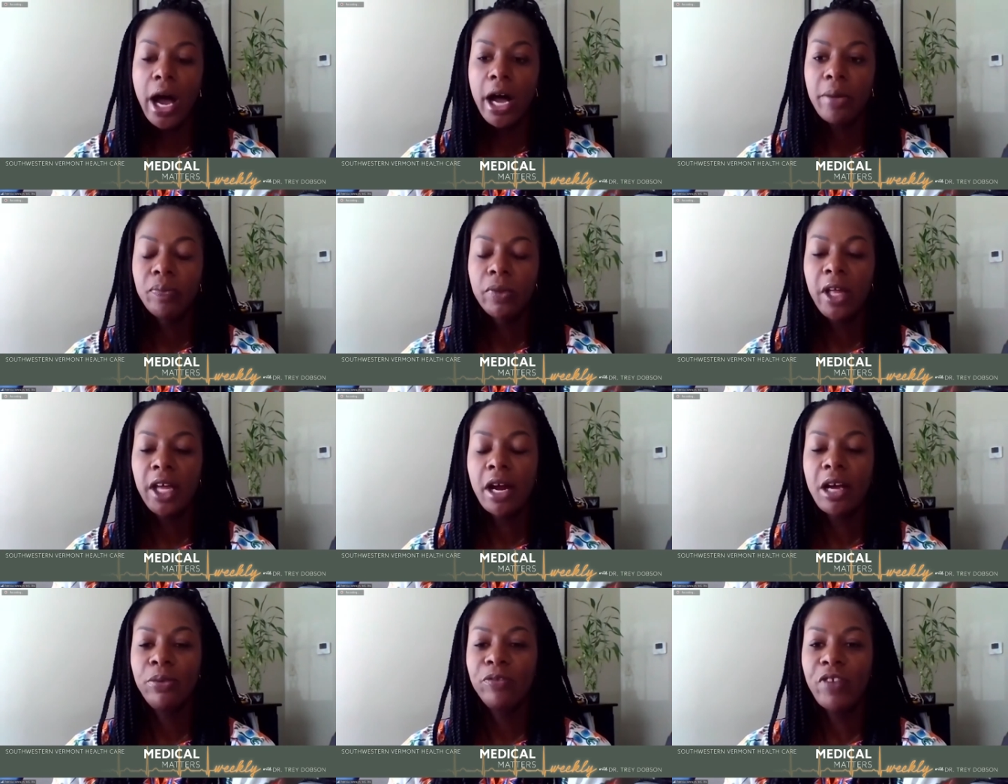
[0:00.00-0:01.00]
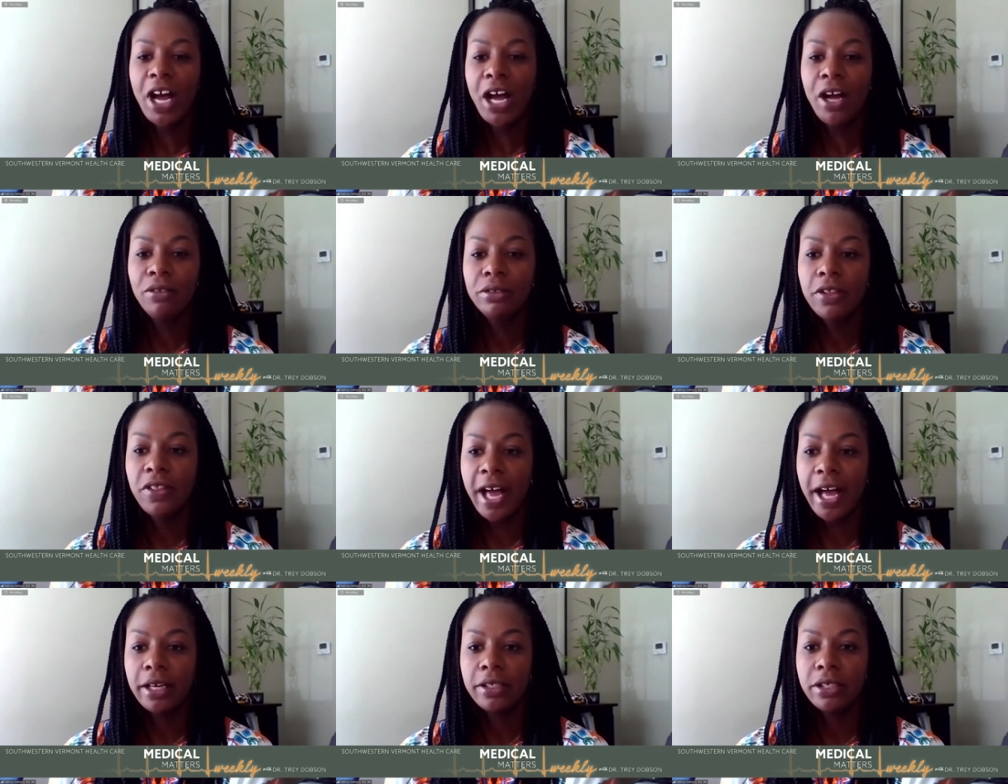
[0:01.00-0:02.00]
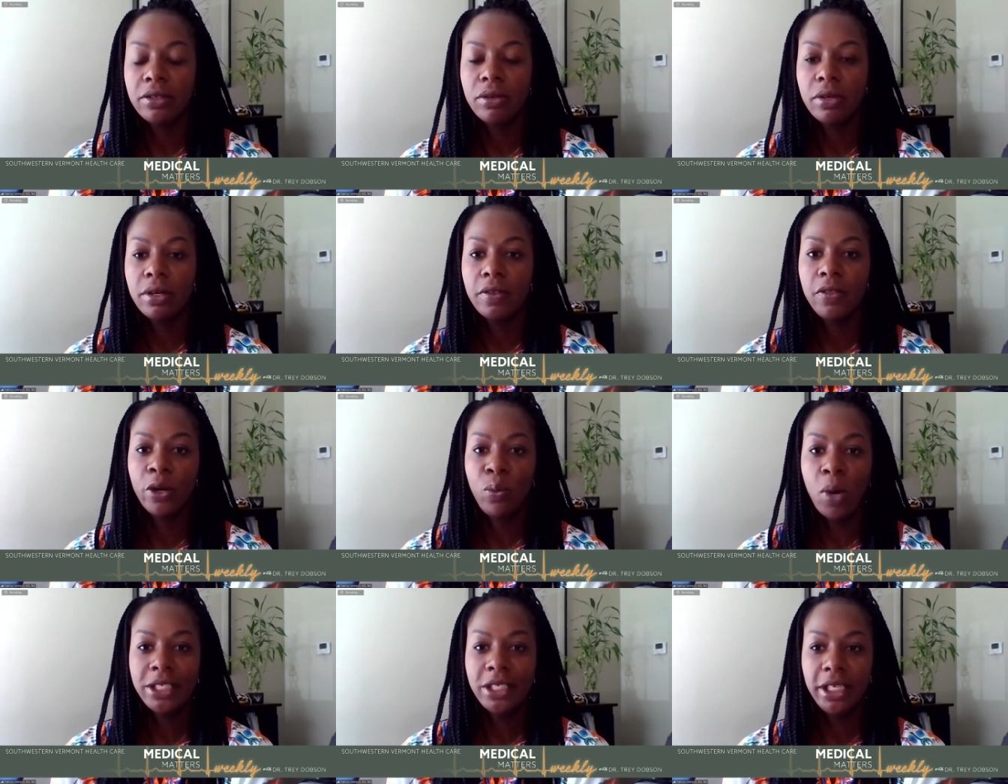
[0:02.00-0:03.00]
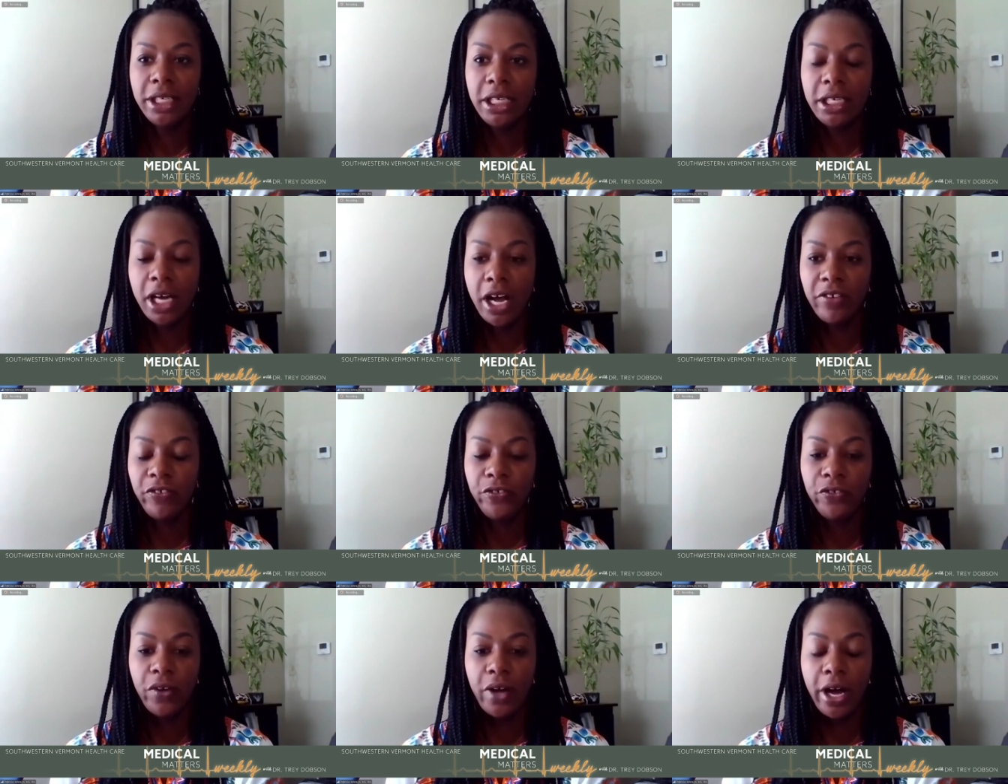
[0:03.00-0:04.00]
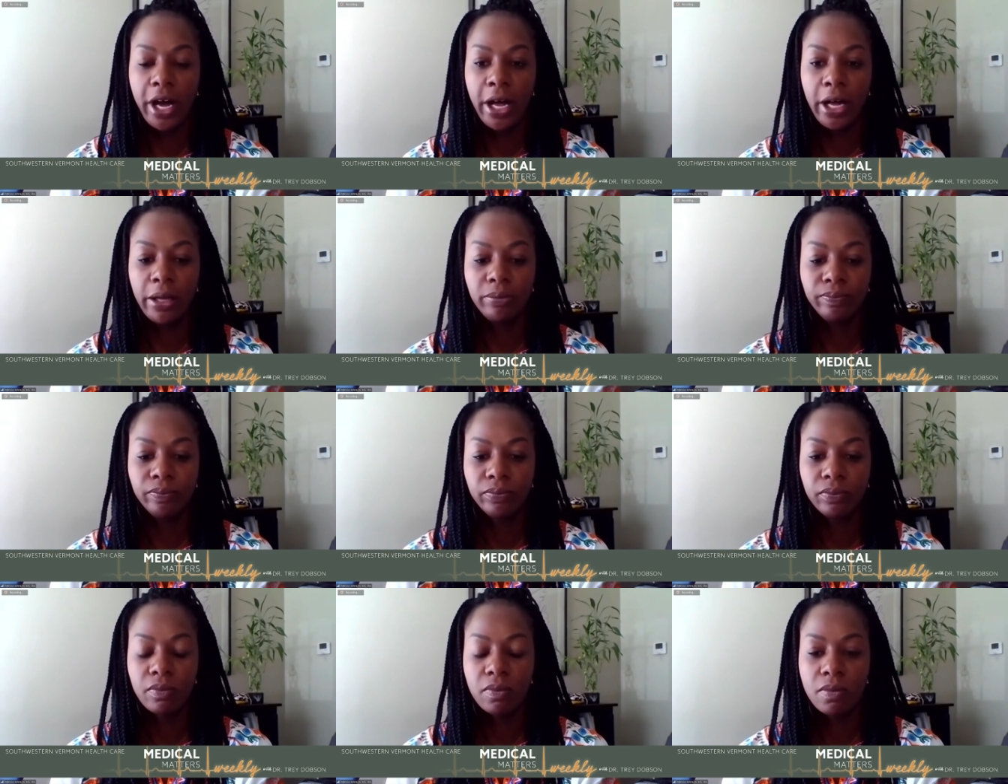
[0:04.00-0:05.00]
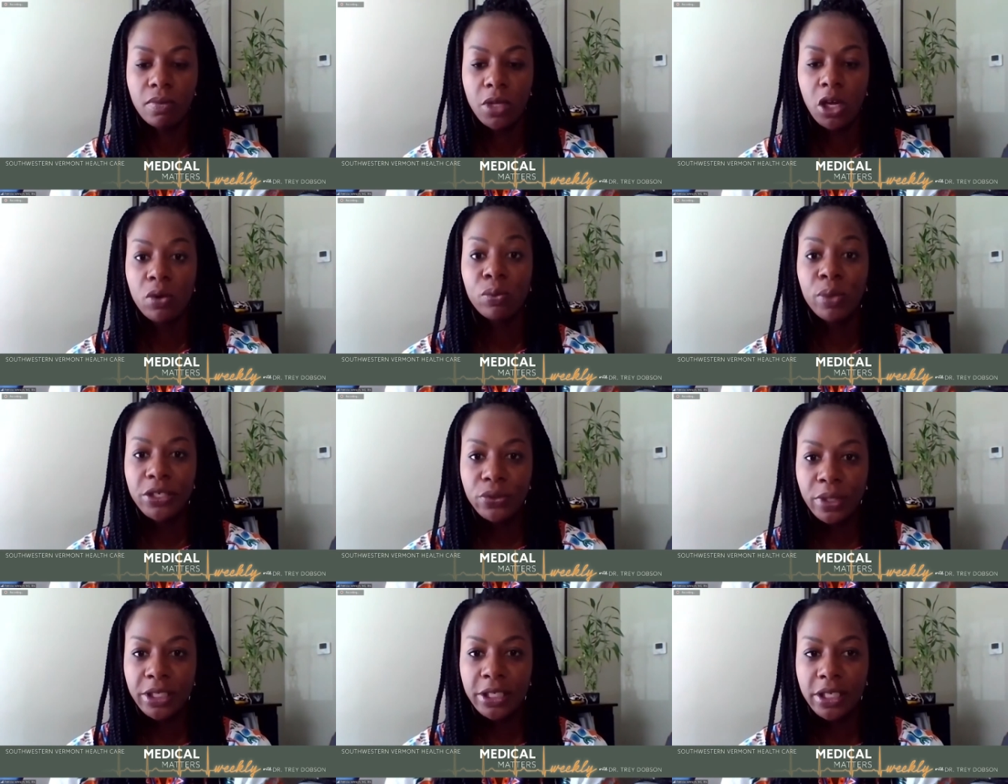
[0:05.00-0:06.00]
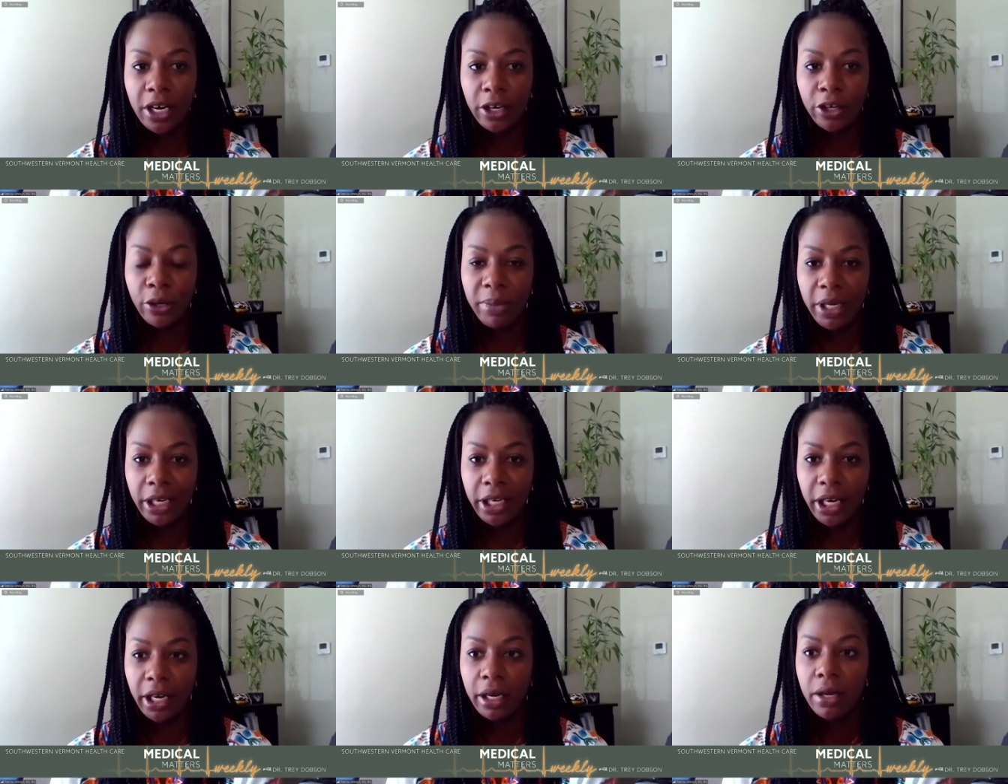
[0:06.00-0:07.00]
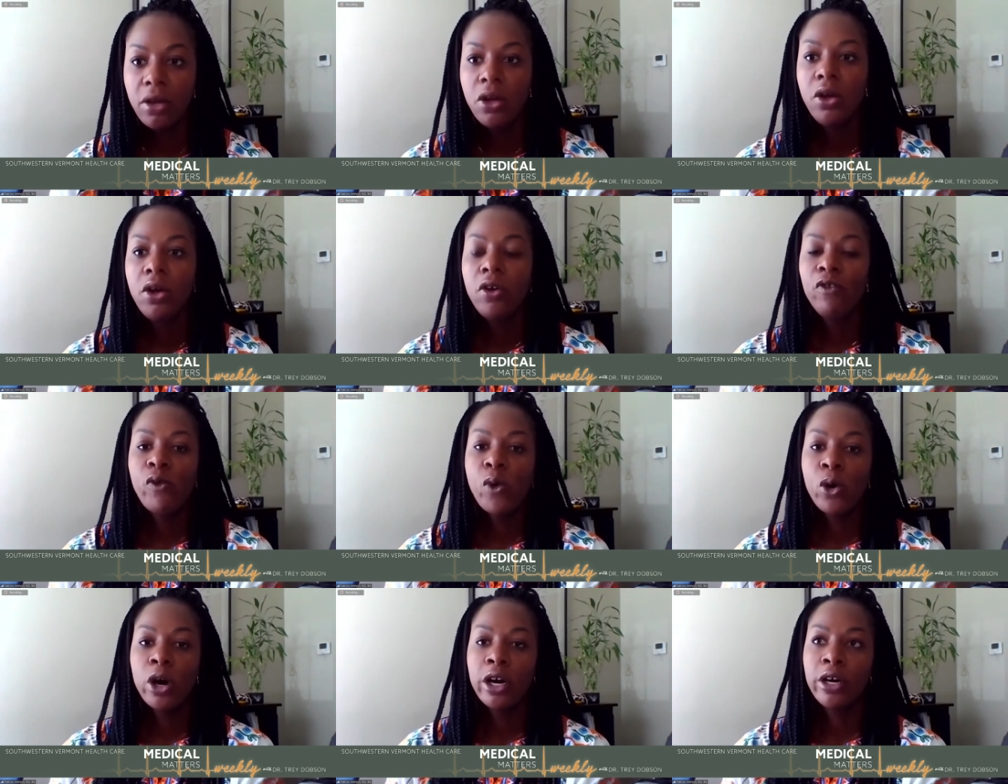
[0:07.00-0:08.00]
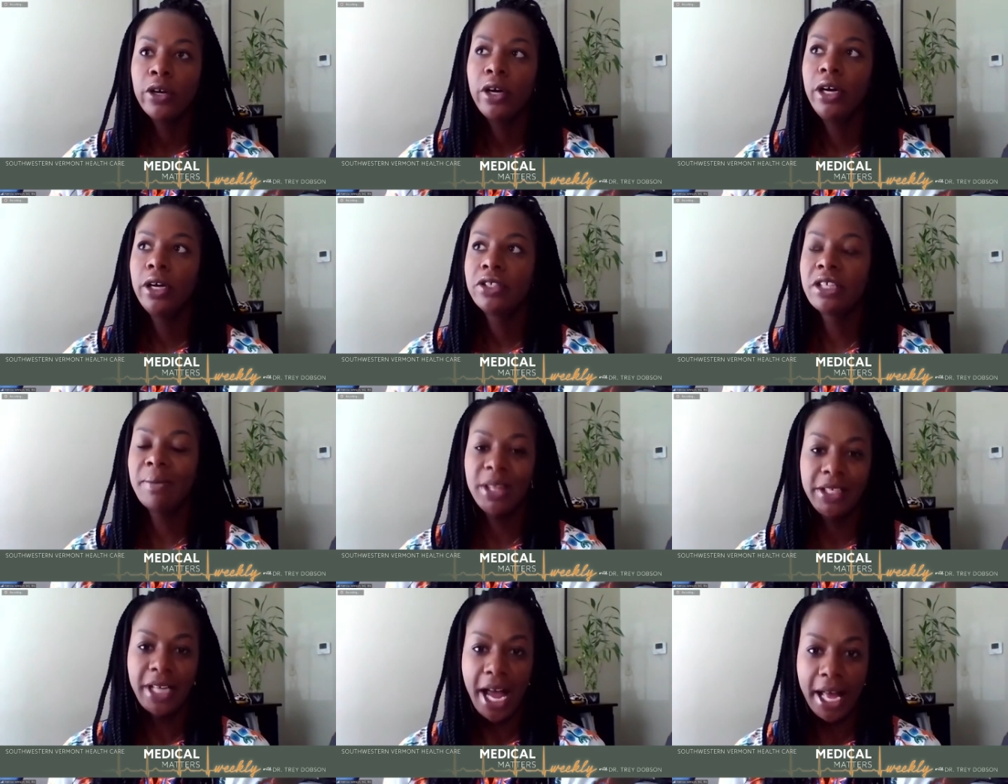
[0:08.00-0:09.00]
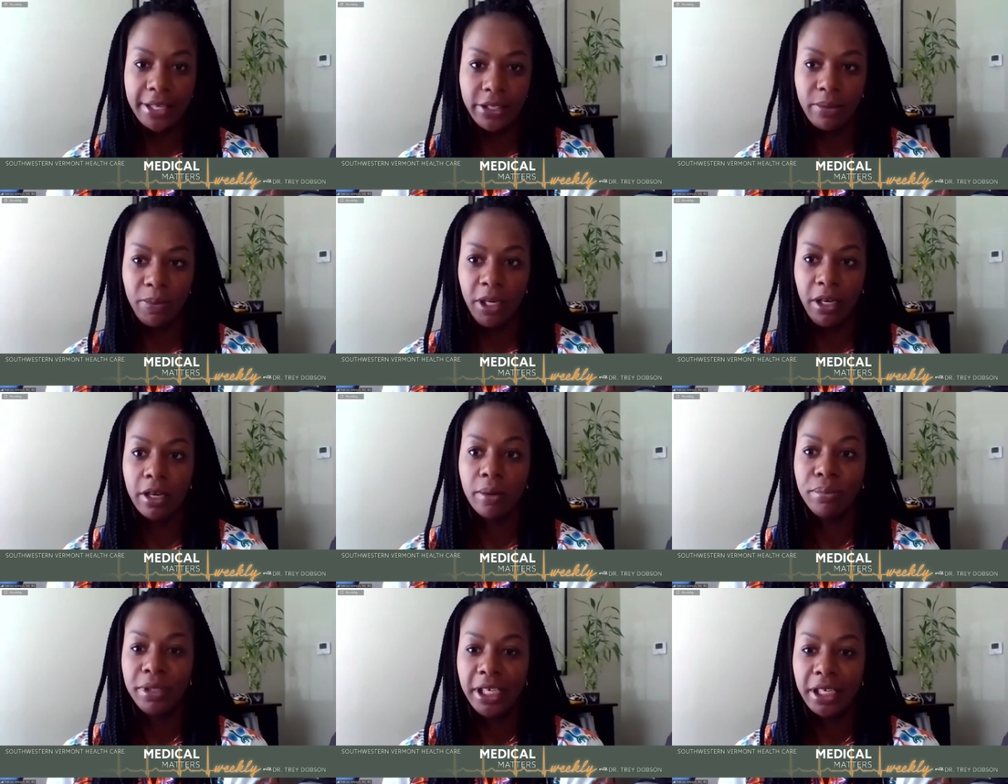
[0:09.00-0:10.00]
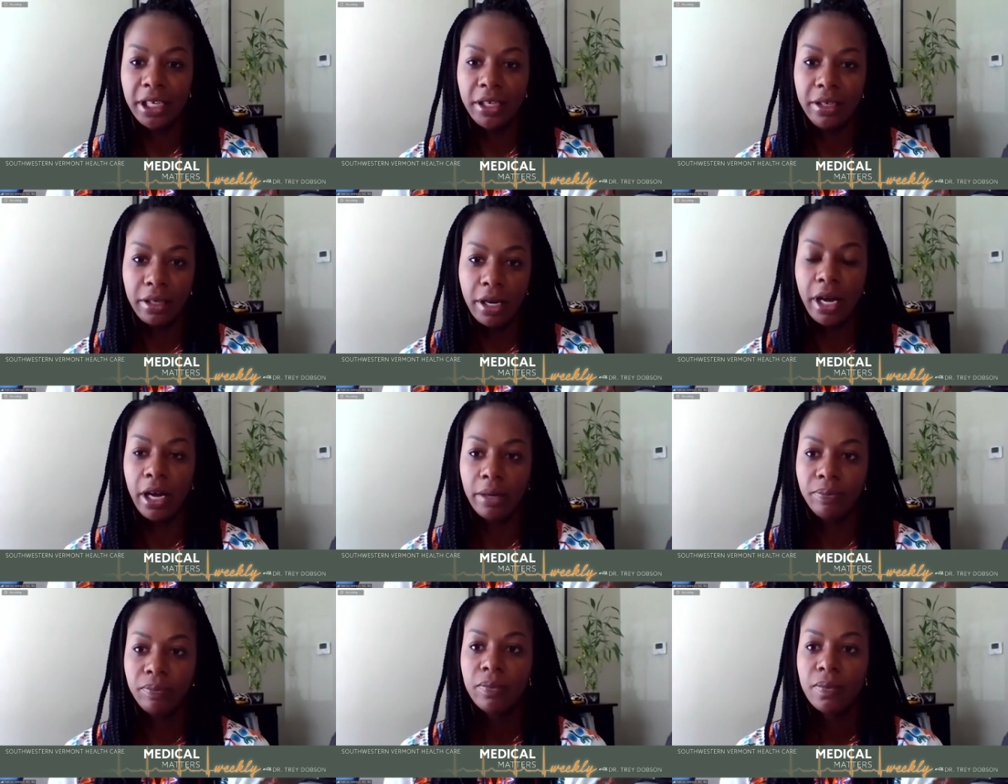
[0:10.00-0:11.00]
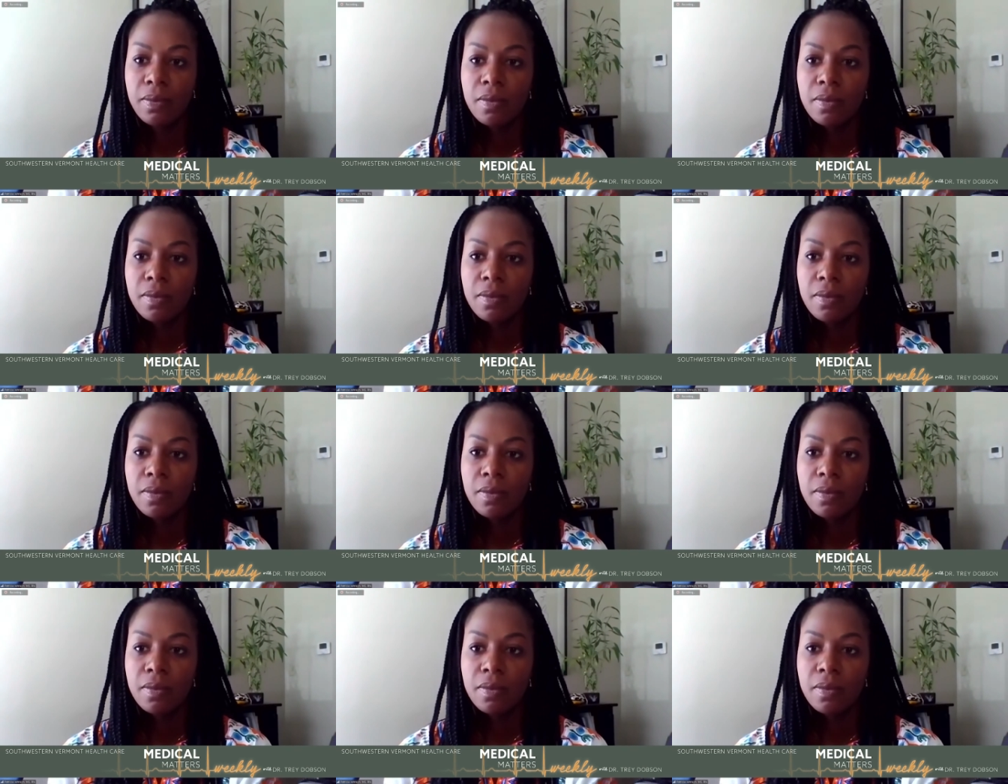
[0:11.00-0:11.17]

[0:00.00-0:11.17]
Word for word: Um, and I found that there wasn't enough um, resources in our community for some of the tasks to be completed um,